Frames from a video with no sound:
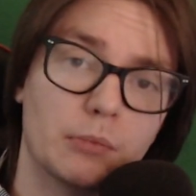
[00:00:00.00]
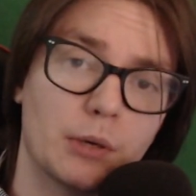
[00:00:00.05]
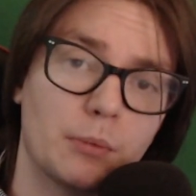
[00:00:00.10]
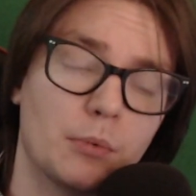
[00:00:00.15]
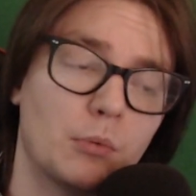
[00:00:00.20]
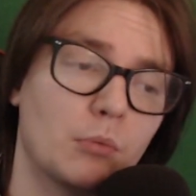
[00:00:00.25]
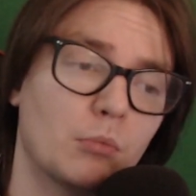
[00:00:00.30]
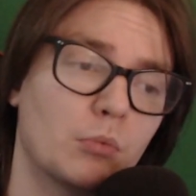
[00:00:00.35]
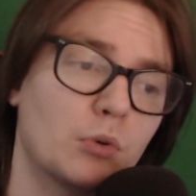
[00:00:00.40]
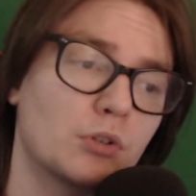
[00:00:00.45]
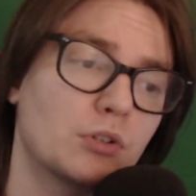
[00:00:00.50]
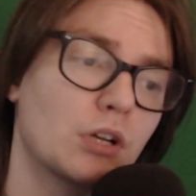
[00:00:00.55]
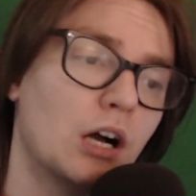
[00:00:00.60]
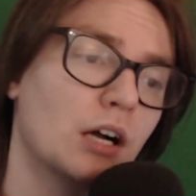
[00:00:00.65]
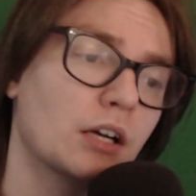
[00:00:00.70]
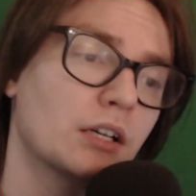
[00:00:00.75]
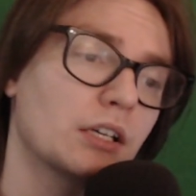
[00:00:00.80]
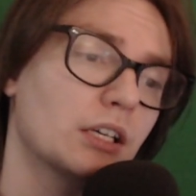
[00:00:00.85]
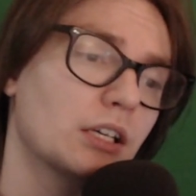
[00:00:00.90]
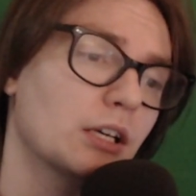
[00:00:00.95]
I mean, we're
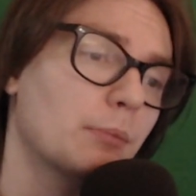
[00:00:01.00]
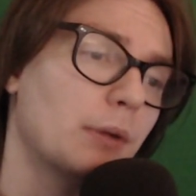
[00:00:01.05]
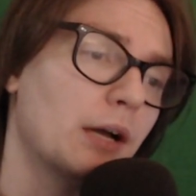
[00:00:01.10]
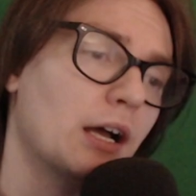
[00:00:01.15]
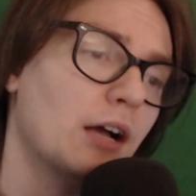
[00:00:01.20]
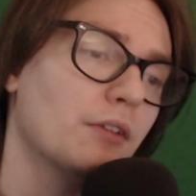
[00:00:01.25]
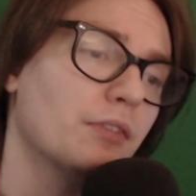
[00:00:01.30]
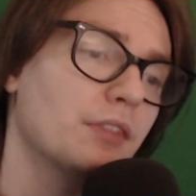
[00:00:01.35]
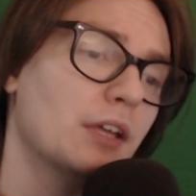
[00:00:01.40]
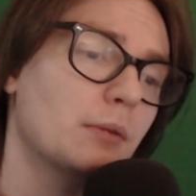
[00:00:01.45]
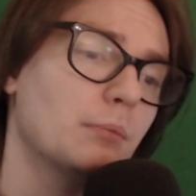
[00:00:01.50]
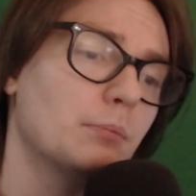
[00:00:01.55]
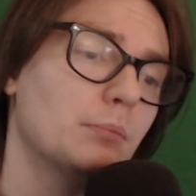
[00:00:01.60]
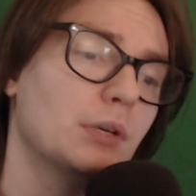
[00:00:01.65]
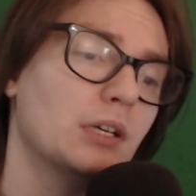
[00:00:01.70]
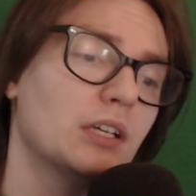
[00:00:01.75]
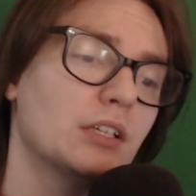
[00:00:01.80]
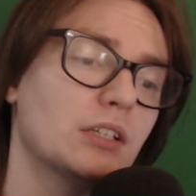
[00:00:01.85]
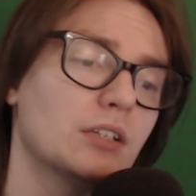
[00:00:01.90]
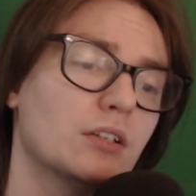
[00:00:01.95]
talking about them
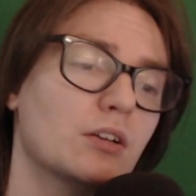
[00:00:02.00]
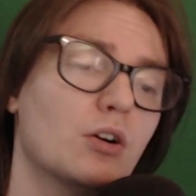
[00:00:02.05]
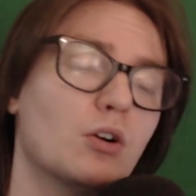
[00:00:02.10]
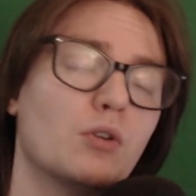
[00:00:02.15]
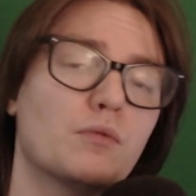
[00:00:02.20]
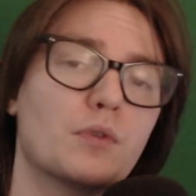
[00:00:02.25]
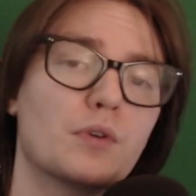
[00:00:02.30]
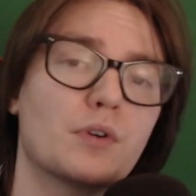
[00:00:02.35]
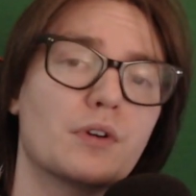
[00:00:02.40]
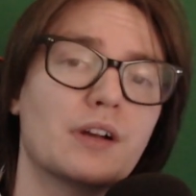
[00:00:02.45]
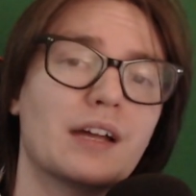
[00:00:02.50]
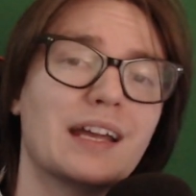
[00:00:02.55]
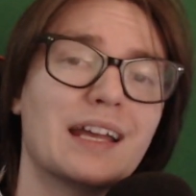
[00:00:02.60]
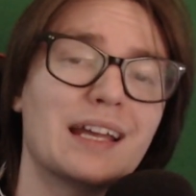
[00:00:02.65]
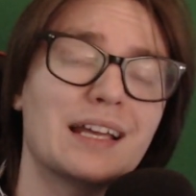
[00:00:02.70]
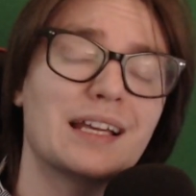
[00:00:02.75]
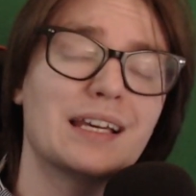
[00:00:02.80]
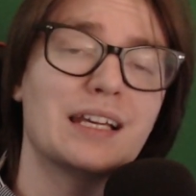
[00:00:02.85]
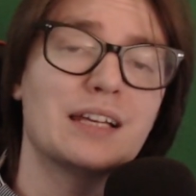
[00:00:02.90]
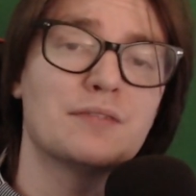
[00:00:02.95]
being over
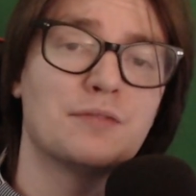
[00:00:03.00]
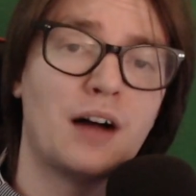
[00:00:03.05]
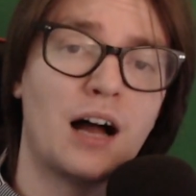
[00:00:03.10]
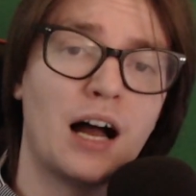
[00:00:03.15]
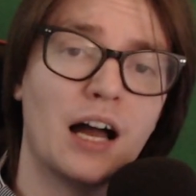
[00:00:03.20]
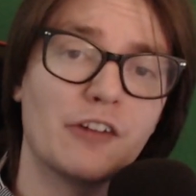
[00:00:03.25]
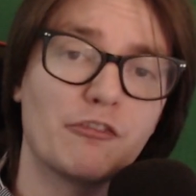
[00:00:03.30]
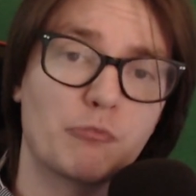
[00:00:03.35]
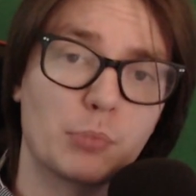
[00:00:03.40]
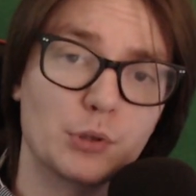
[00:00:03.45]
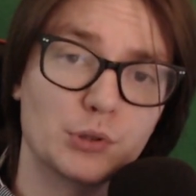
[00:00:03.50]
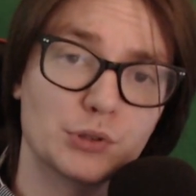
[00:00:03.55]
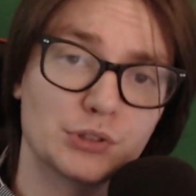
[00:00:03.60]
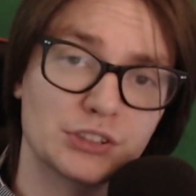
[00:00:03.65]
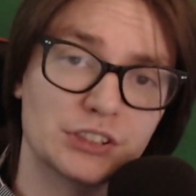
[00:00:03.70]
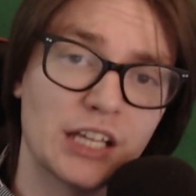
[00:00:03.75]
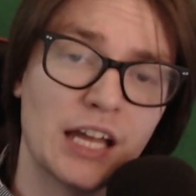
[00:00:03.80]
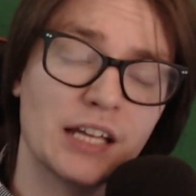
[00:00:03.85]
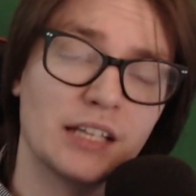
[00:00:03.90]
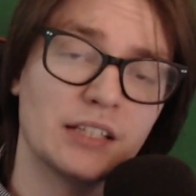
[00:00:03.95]

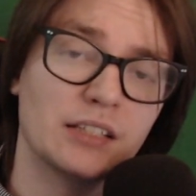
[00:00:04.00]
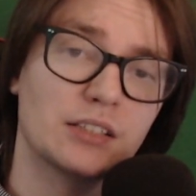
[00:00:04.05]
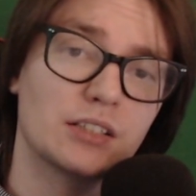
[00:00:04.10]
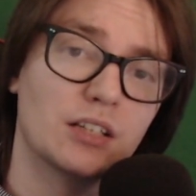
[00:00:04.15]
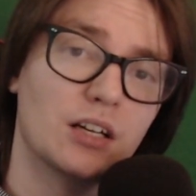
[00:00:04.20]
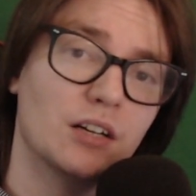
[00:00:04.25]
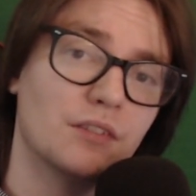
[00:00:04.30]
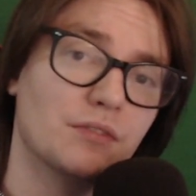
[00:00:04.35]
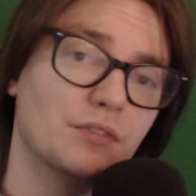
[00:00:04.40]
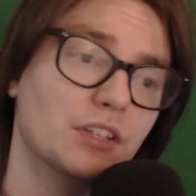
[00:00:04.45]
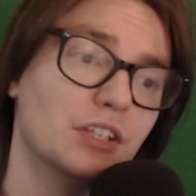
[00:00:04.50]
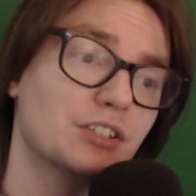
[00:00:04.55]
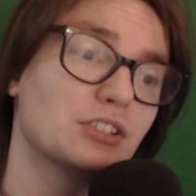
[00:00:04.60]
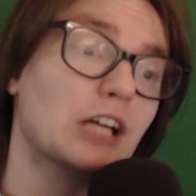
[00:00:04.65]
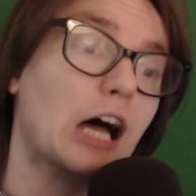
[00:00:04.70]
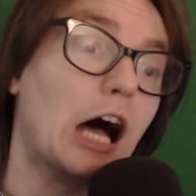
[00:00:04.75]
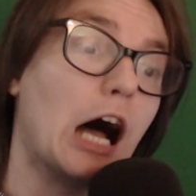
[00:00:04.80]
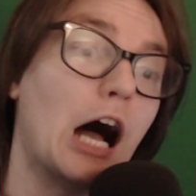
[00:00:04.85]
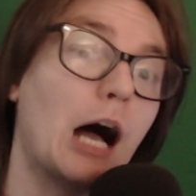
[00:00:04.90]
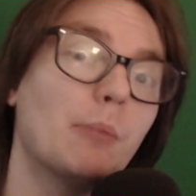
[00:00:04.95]
85% of the
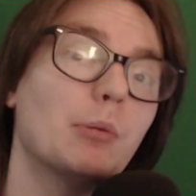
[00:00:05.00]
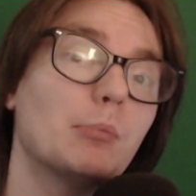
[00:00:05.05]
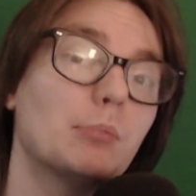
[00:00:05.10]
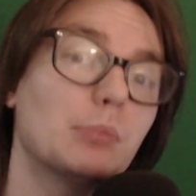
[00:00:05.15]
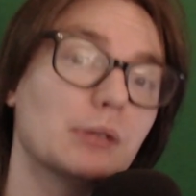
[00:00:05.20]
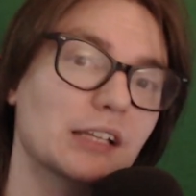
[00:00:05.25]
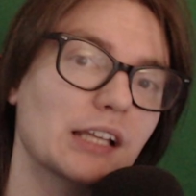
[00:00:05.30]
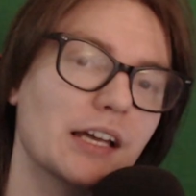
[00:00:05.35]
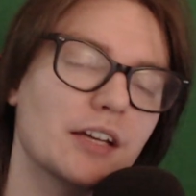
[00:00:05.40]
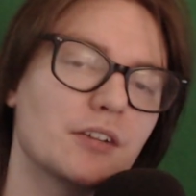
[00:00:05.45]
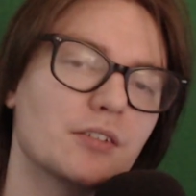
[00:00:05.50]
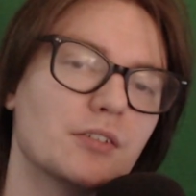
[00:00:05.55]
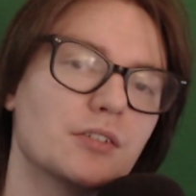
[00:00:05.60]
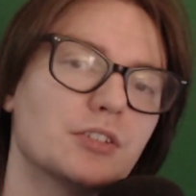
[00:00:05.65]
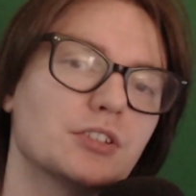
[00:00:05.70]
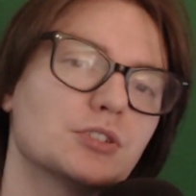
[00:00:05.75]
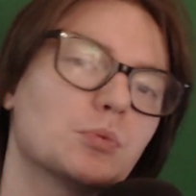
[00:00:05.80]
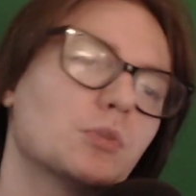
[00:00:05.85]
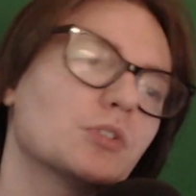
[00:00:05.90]
top players.